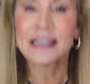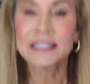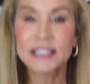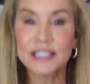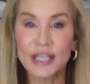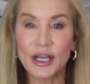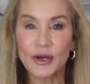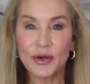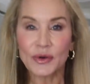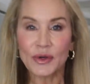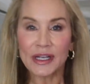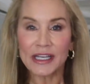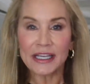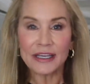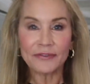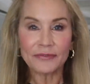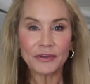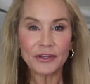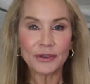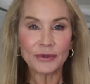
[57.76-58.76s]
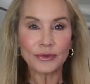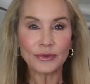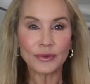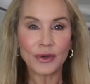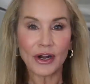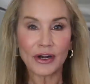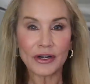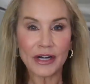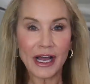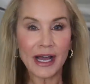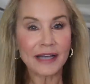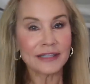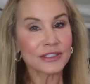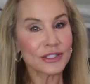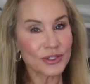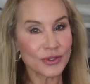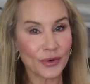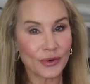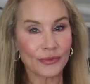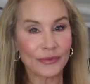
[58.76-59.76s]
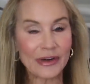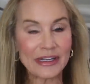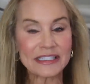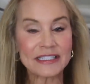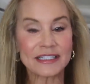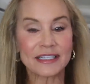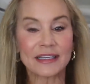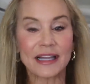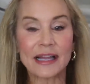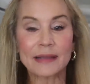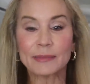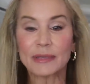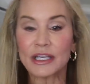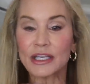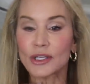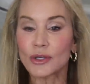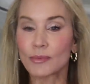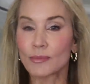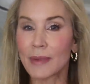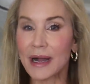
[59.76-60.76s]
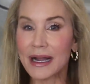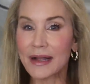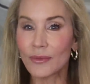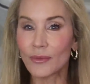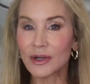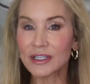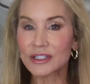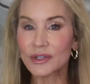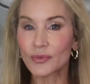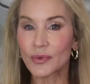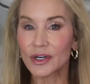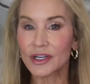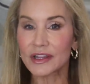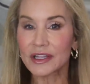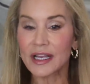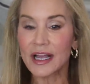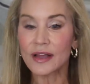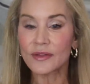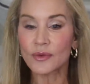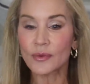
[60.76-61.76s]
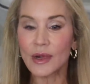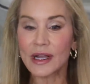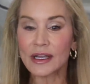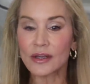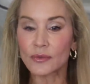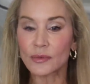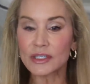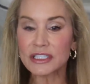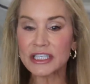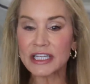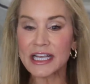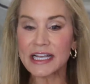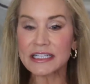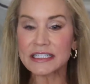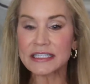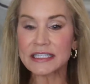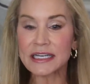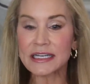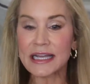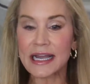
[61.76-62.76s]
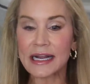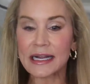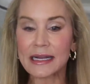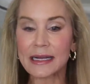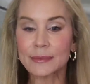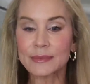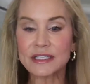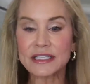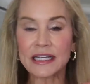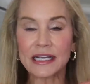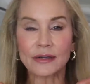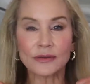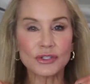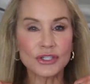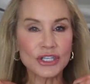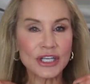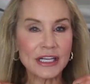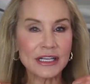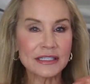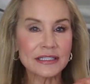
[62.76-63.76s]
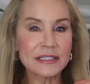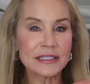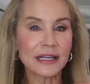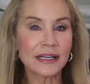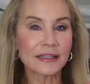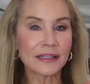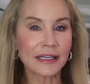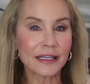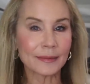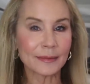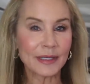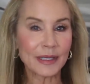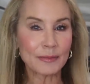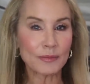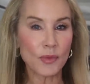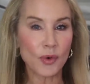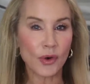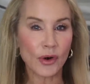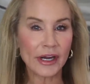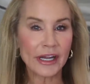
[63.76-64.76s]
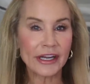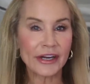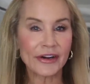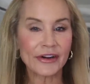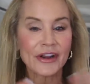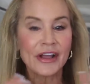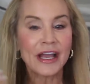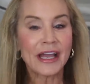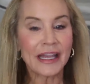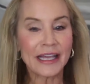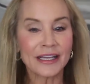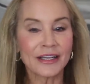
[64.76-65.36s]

So if you are not short waisted like me, you might want to wear it the other way, in which case the neck comes down just a little bit more here.